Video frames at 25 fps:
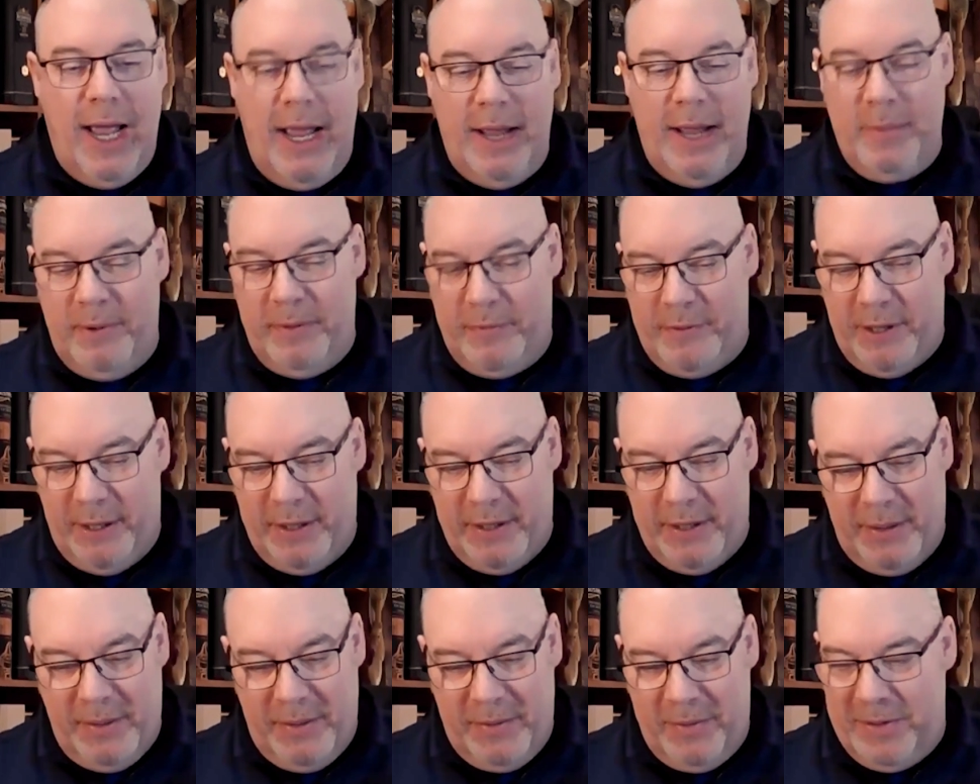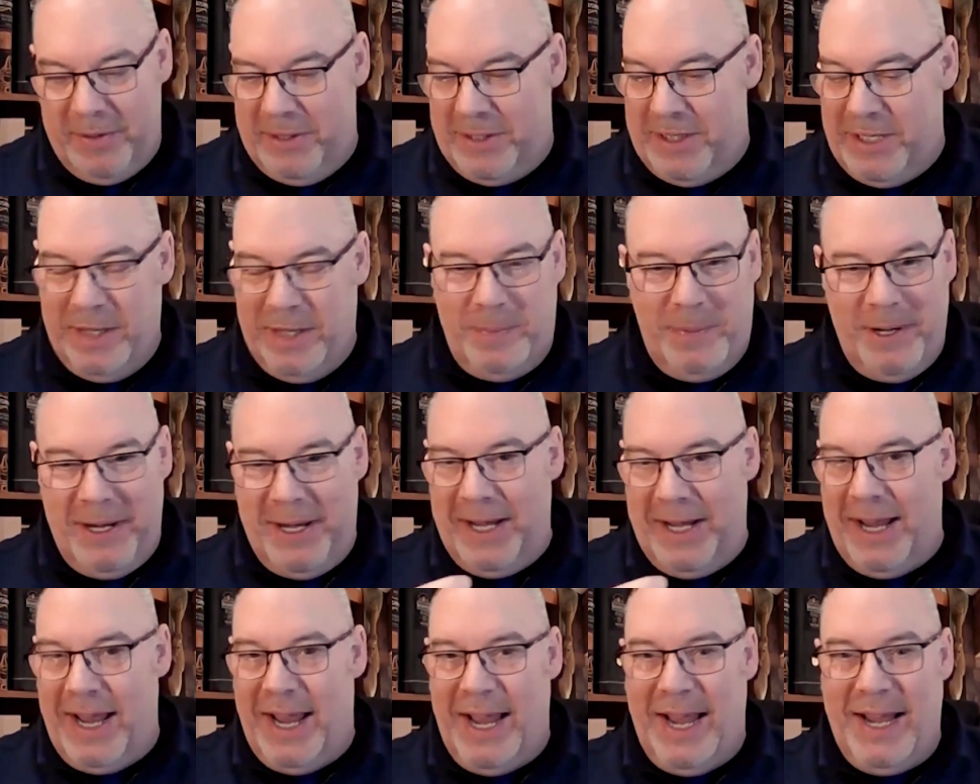We've got
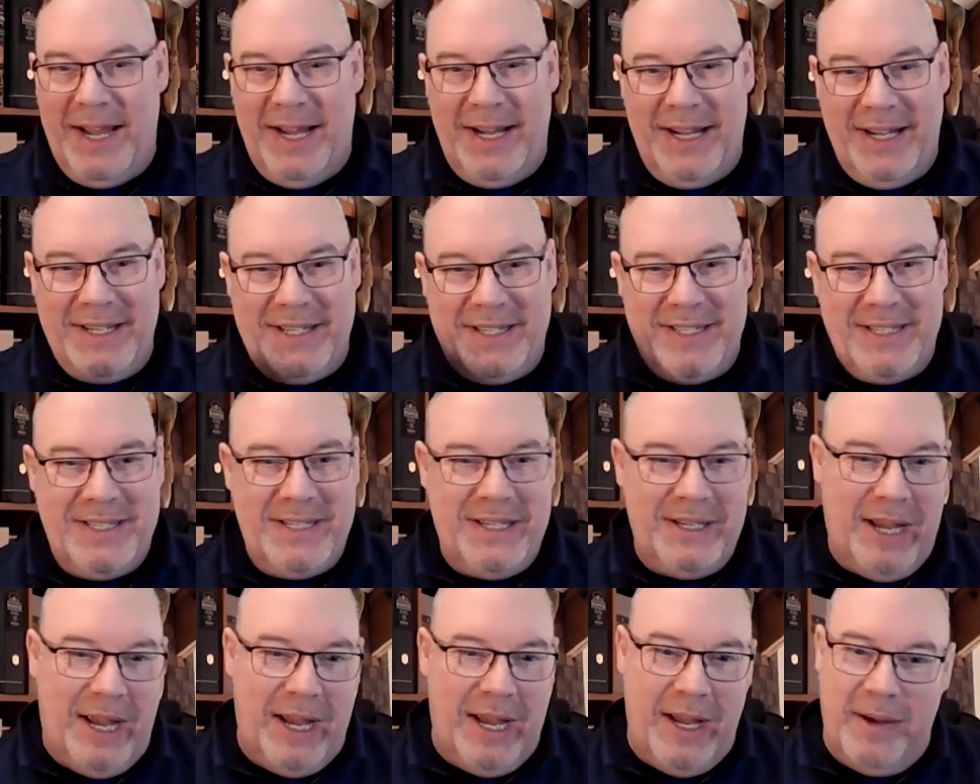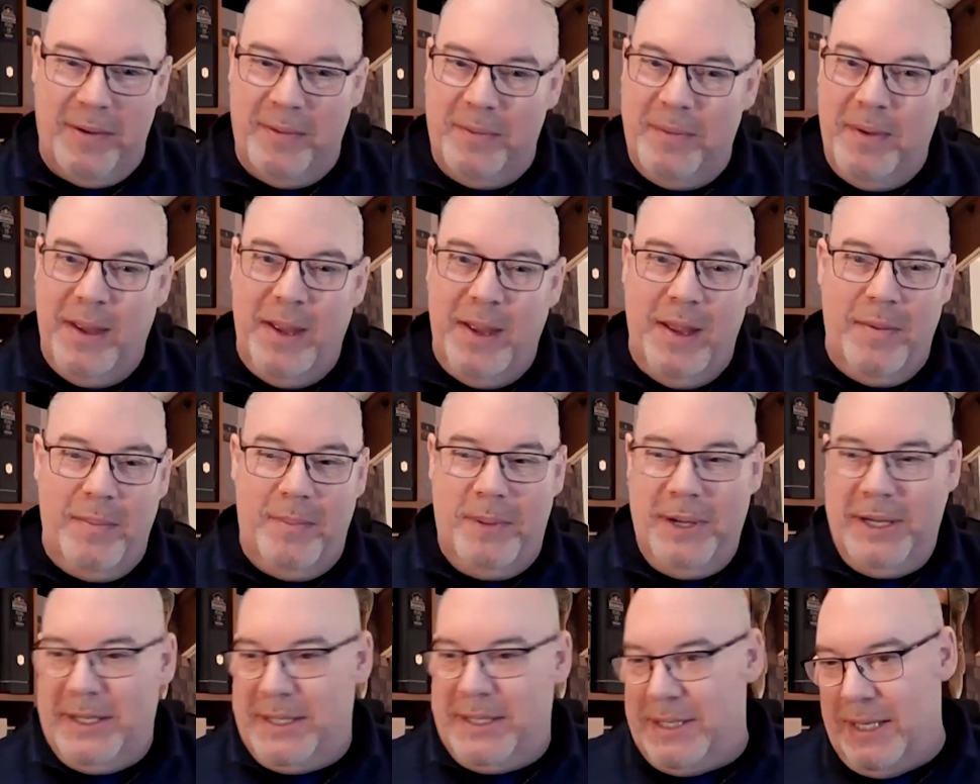GP, AX,
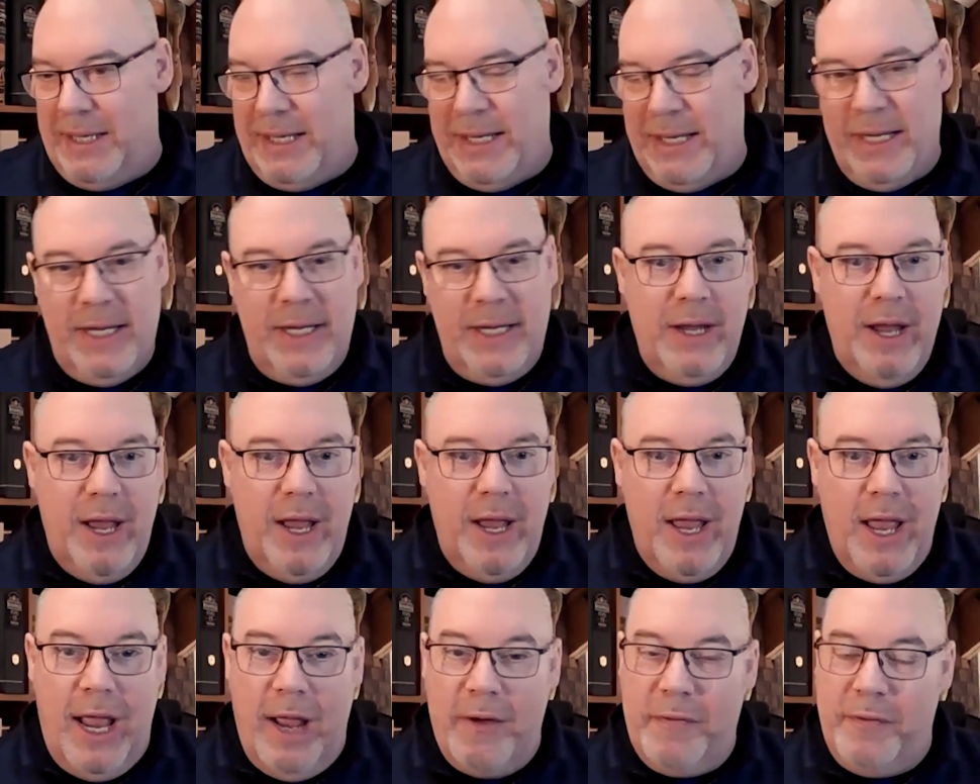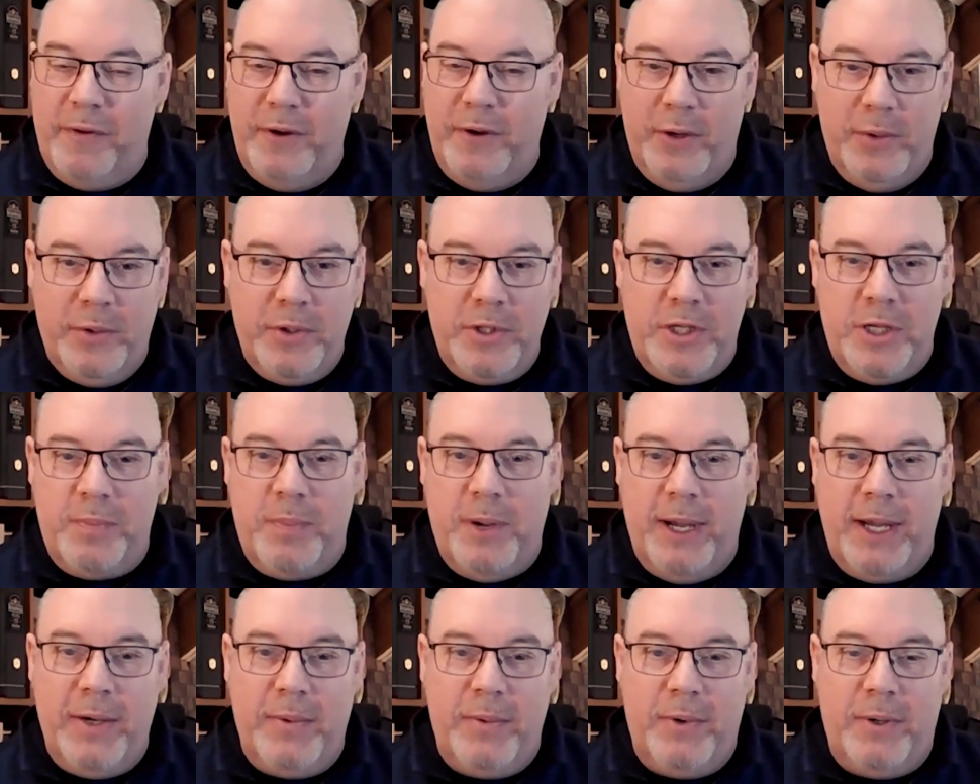BC, F&O is the
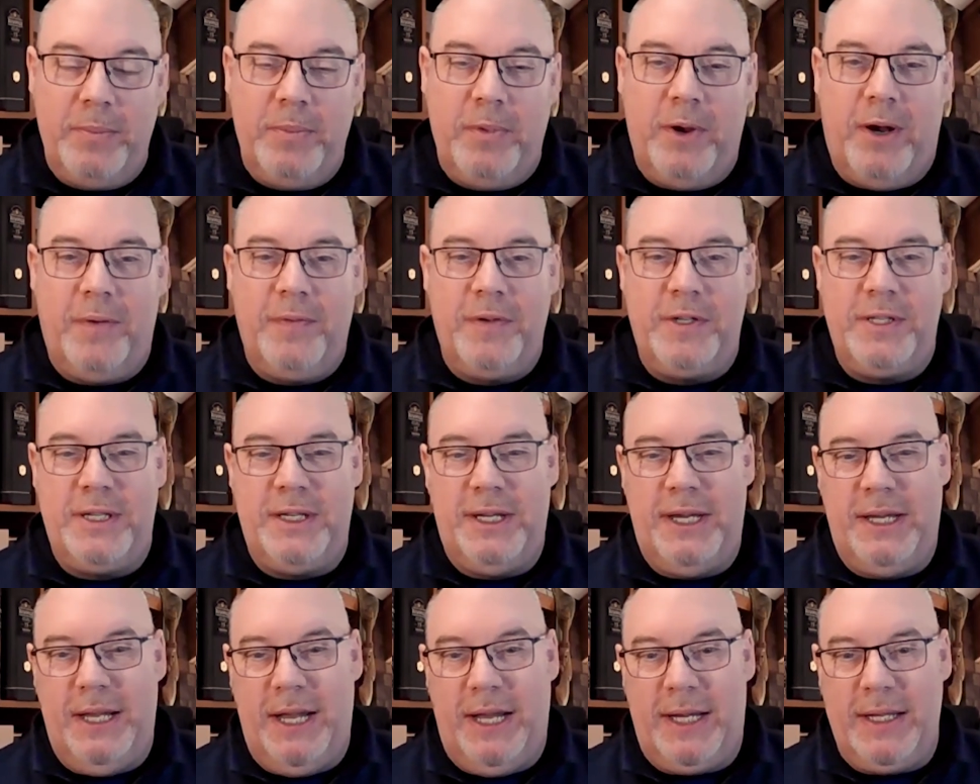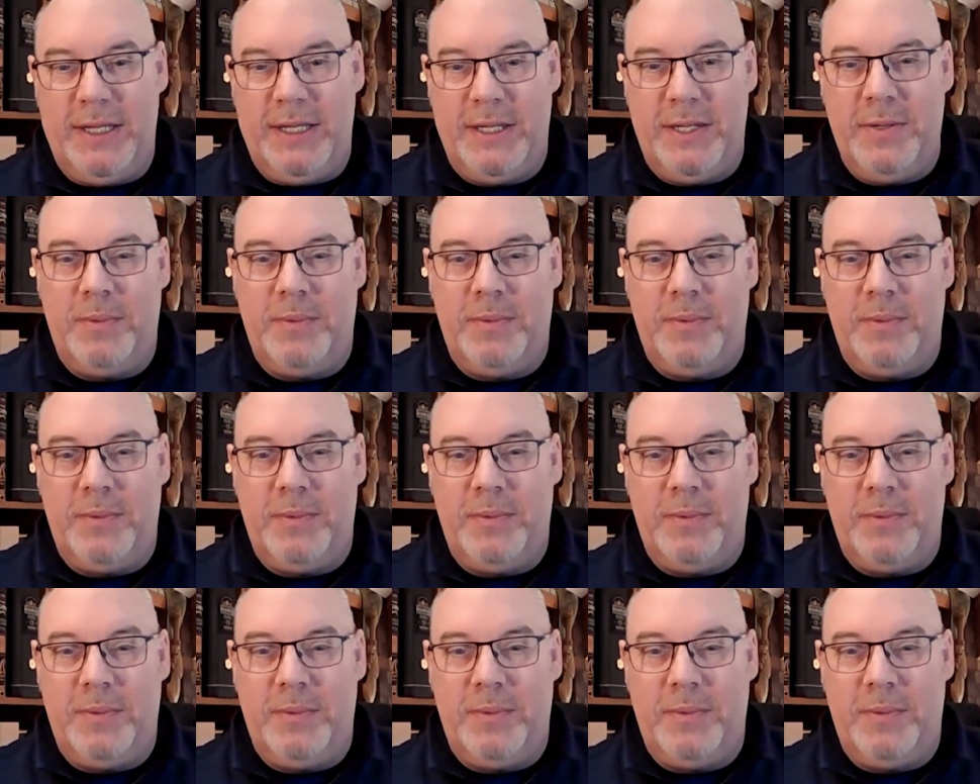big one. Obviously, that's the